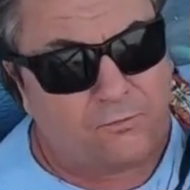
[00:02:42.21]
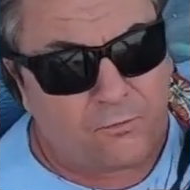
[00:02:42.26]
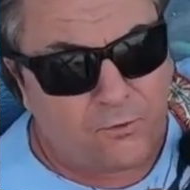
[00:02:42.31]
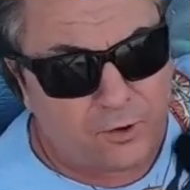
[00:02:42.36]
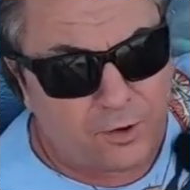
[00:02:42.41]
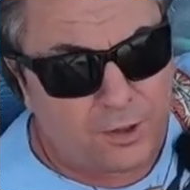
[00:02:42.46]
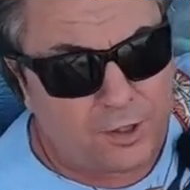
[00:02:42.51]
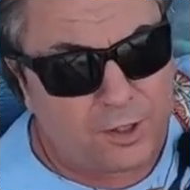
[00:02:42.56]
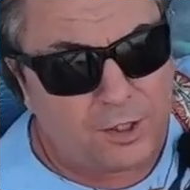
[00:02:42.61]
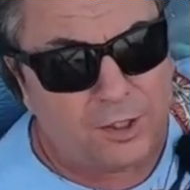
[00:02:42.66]

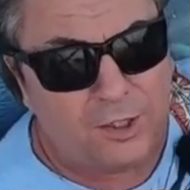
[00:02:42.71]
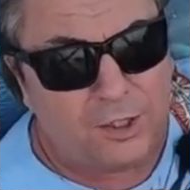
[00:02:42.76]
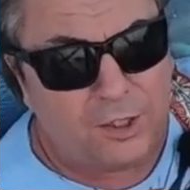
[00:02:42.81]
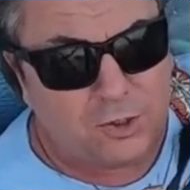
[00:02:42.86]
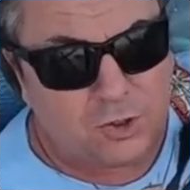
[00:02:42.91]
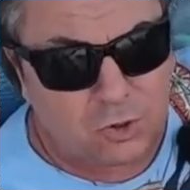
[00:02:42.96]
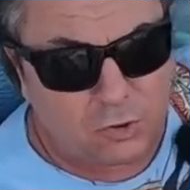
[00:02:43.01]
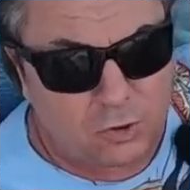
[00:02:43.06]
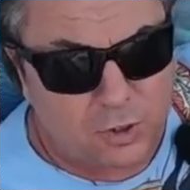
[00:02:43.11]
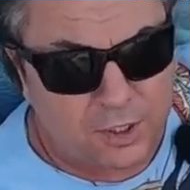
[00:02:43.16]

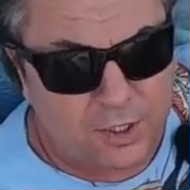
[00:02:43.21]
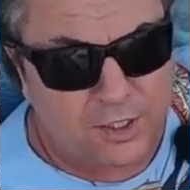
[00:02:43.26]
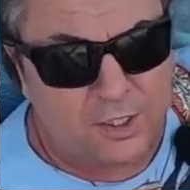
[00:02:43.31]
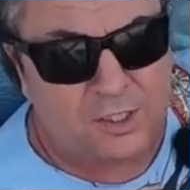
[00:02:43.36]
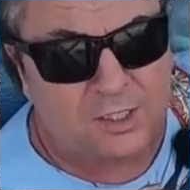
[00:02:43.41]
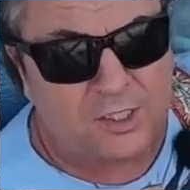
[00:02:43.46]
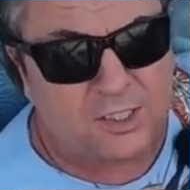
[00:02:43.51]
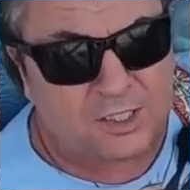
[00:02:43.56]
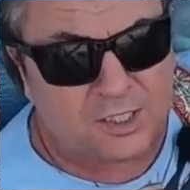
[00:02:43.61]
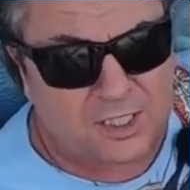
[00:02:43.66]
Free
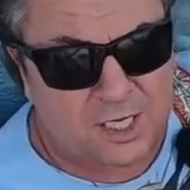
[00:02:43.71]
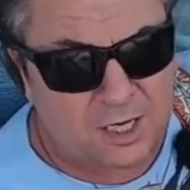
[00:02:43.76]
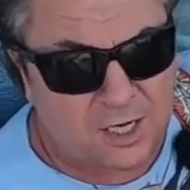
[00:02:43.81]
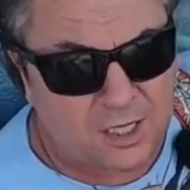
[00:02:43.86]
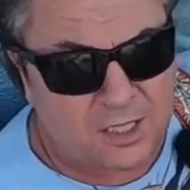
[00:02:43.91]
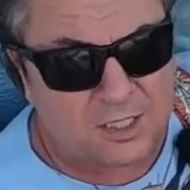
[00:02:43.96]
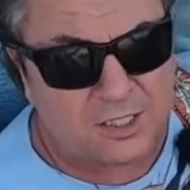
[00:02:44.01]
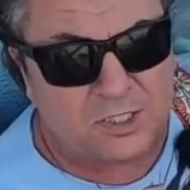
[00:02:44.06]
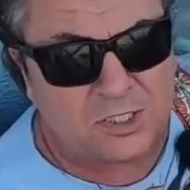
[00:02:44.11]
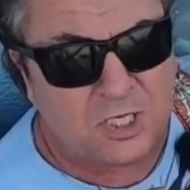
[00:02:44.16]
Julian
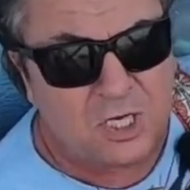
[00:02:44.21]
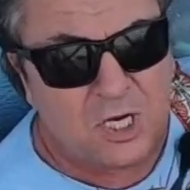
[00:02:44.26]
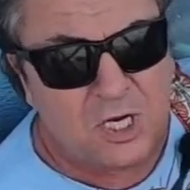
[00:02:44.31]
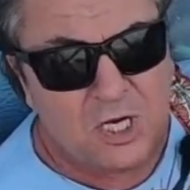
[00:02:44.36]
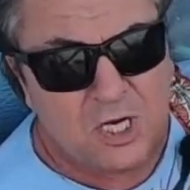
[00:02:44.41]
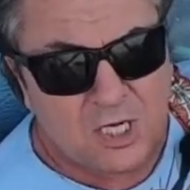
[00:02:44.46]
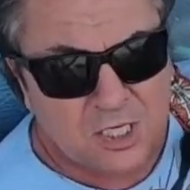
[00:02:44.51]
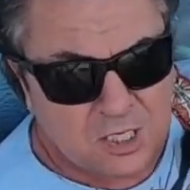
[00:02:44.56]
Assange,